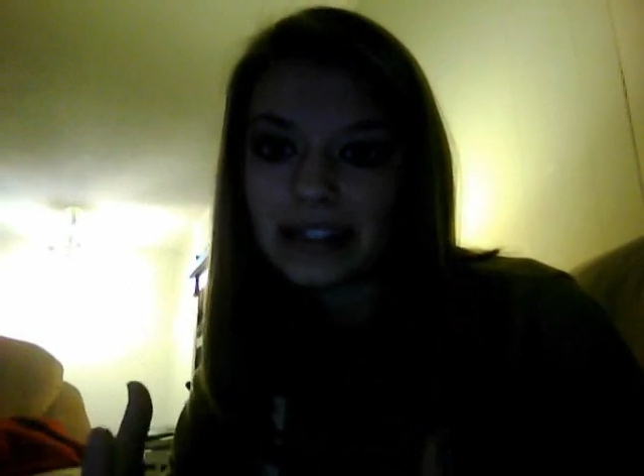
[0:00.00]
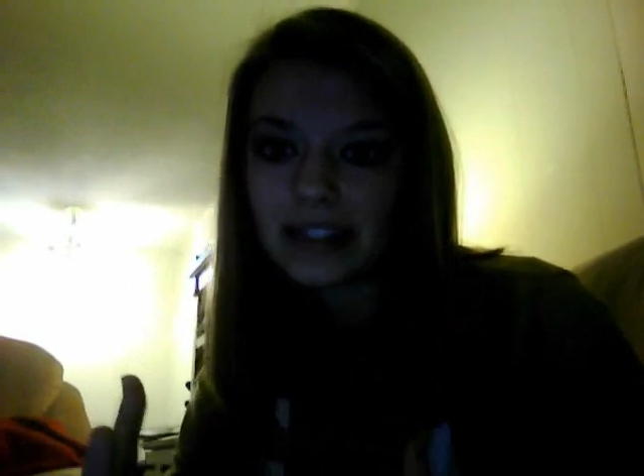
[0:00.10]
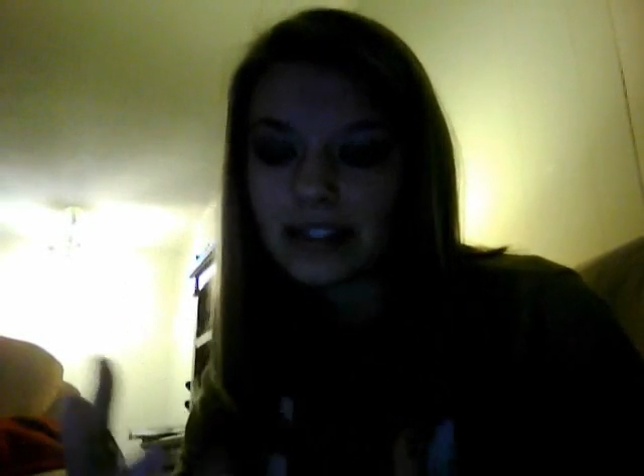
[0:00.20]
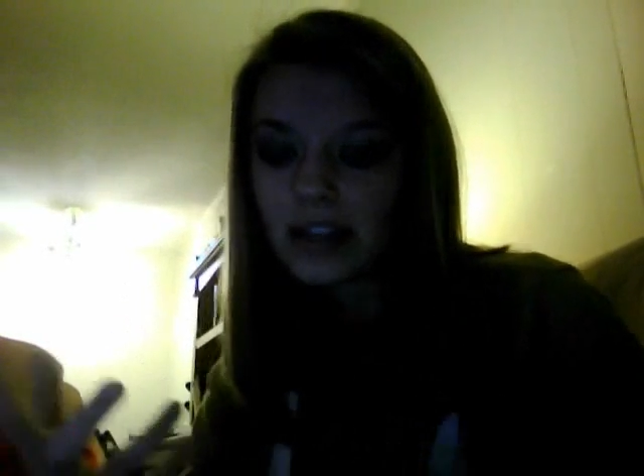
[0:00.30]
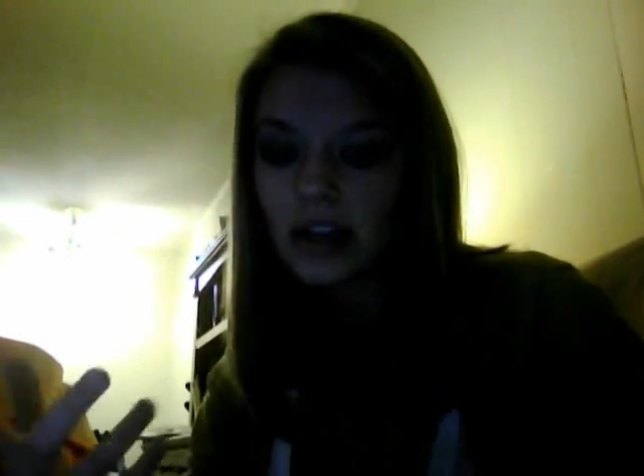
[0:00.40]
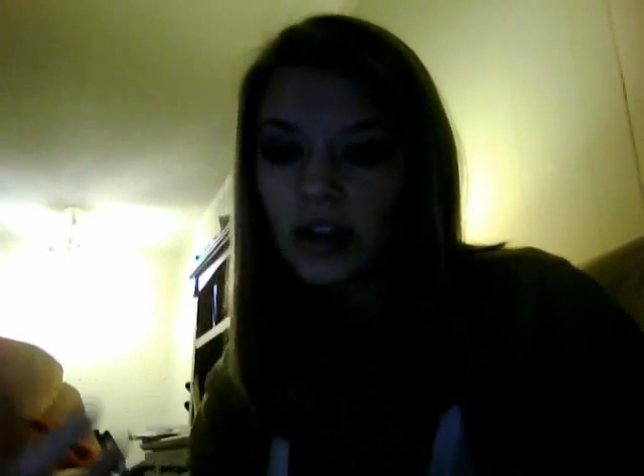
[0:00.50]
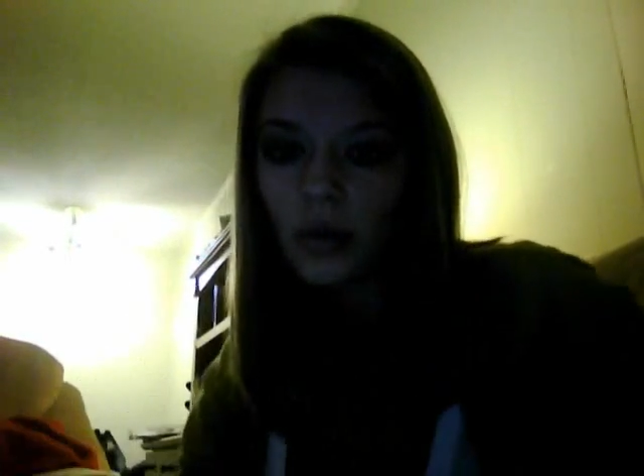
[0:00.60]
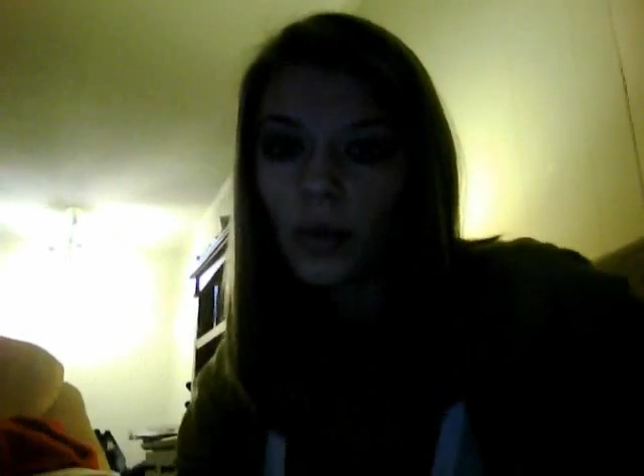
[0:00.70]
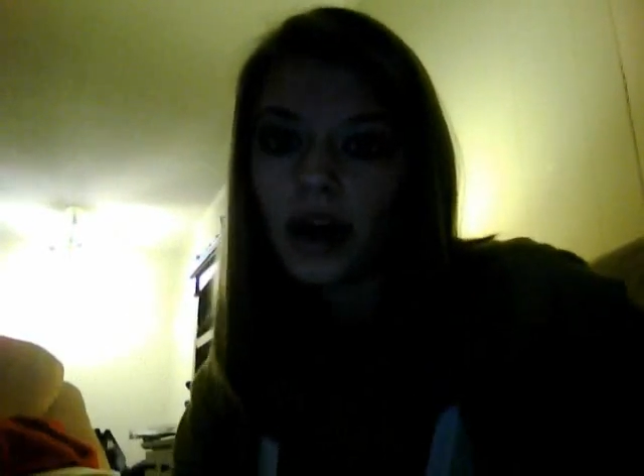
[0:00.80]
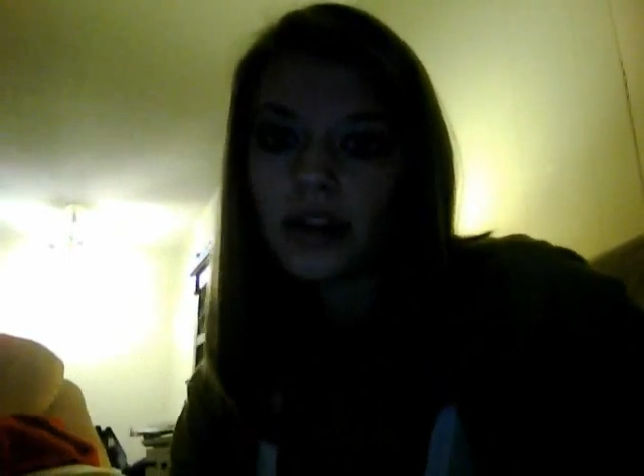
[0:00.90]
It's
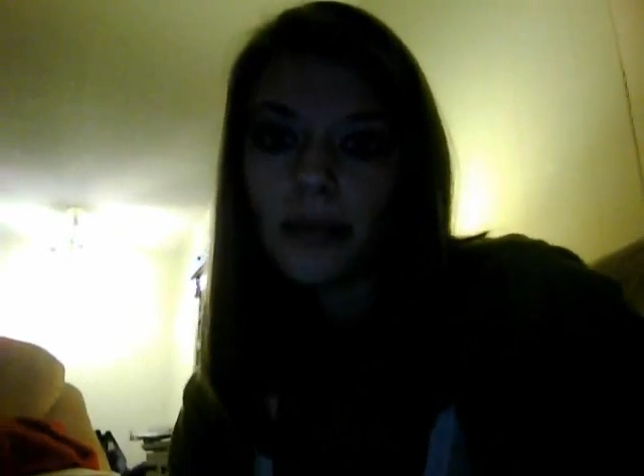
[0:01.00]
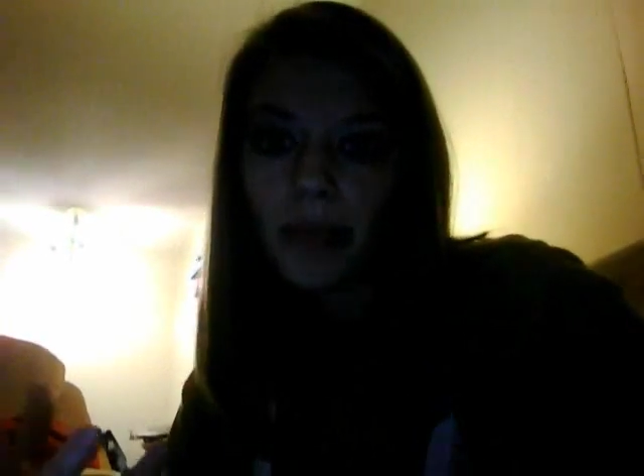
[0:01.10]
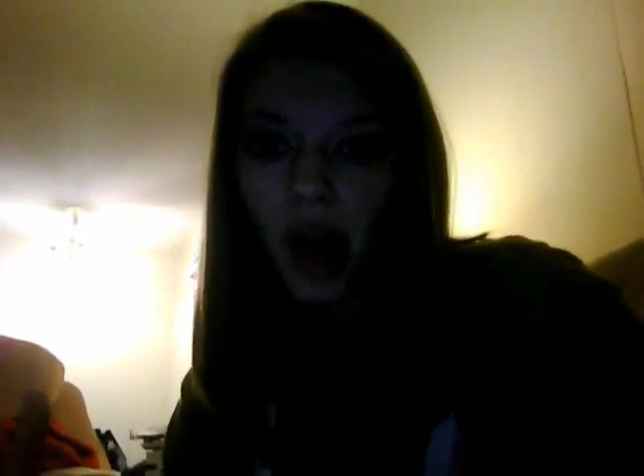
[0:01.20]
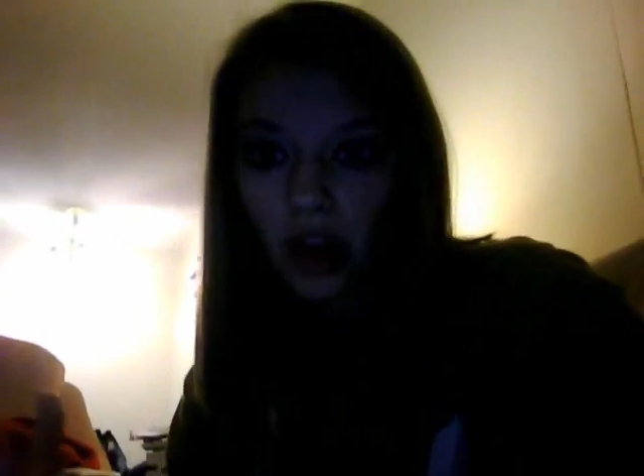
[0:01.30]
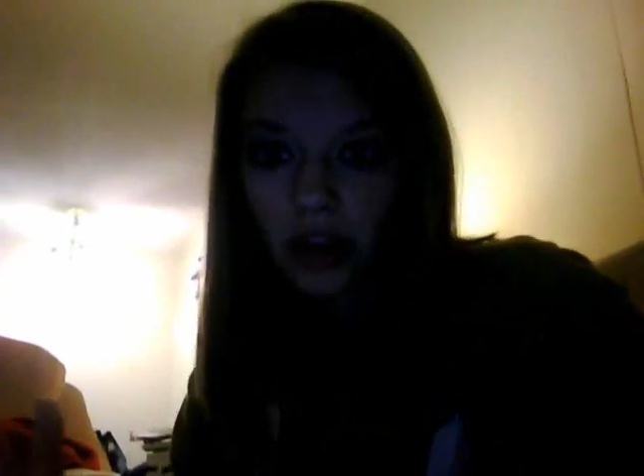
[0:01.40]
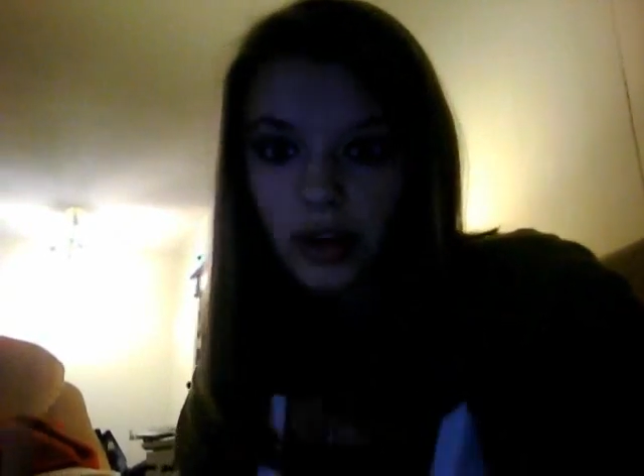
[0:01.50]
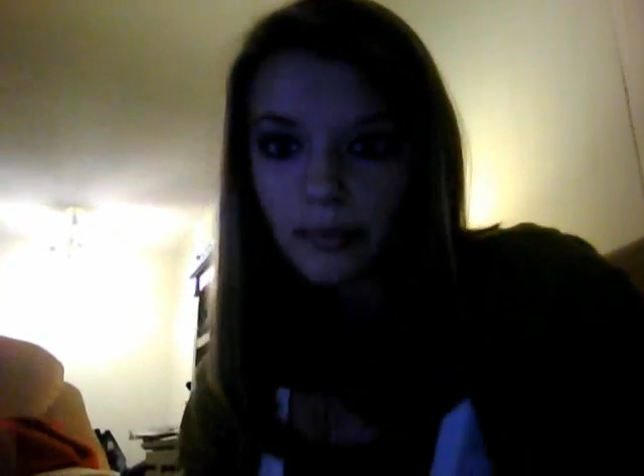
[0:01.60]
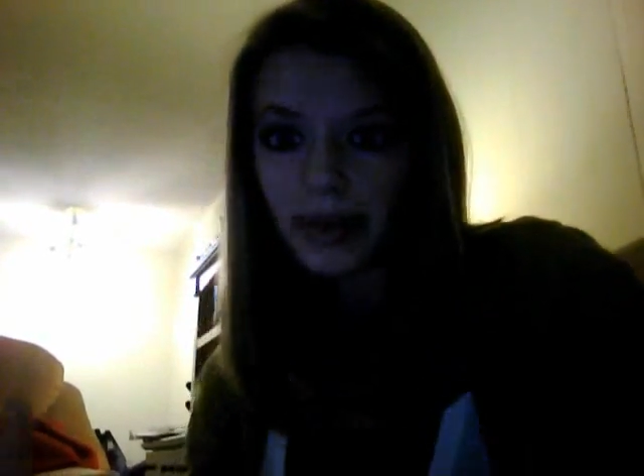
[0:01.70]
where the punk